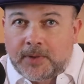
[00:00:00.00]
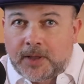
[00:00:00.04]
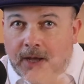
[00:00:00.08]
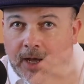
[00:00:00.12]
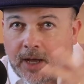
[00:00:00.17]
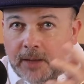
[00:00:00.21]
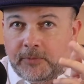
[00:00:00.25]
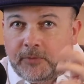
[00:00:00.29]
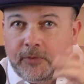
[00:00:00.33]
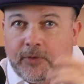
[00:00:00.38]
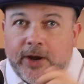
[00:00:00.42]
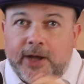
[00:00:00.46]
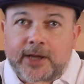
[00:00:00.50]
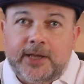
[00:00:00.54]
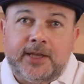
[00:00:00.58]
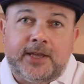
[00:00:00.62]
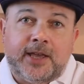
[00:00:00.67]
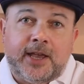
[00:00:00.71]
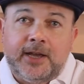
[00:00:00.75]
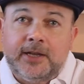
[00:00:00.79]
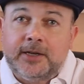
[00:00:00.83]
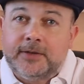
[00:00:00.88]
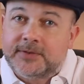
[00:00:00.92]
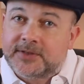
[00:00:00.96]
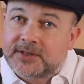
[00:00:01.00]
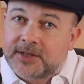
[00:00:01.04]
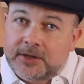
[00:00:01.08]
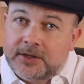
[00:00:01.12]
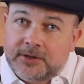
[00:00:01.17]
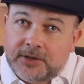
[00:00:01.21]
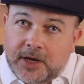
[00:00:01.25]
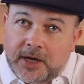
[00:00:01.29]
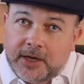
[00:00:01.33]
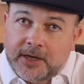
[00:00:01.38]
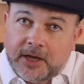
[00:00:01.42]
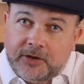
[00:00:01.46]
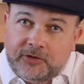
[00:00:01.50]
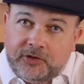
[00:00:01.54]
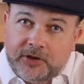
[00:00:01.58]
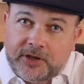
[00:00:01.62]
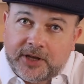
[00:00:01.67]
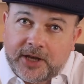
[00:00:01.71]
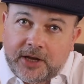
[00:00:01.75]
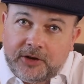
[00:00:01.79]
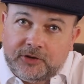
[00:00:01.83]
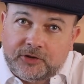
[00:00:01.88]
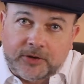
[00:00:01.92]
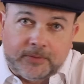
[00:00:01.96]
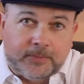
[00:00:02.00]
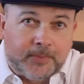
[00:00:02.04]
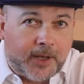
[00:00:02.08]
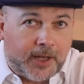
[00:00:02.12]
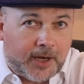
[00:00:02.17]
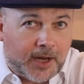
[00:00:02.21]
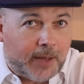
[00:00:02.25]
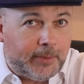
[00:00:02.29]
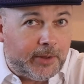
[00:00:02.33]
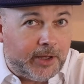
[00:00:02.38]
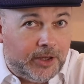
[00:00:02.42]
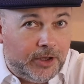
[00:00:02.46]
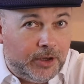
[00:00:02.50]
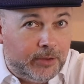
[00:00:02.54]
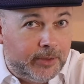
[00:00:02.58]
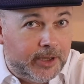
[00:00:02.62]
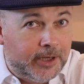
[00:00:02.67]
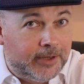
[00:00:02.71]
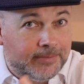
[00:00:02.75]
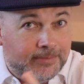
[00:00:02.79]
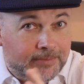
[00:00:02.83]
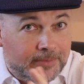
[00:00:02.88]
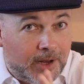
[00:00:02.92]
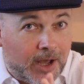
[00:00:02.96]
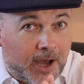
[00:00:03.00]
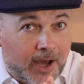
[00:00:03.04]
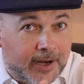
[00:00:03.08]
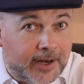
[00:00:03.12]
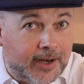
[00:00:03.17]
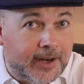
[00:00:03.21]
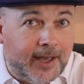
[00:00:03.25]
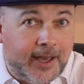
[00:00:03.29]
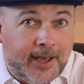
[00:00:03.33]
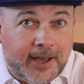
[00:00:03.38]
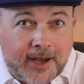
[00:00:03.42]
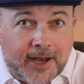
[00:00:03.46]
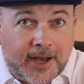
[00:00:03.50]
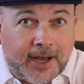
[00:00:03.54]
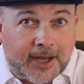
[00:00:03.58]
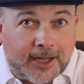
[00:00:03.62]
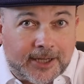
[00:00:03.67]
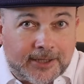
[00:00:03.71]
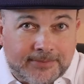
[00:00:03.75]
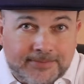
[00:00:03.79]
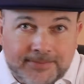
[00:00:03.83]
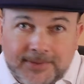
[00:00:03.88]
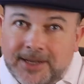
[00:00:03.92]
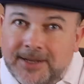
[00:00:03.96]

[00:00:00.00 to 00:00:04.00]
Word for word: I'm Frank Kane of Sundog Education, and I'm a human, not an AI.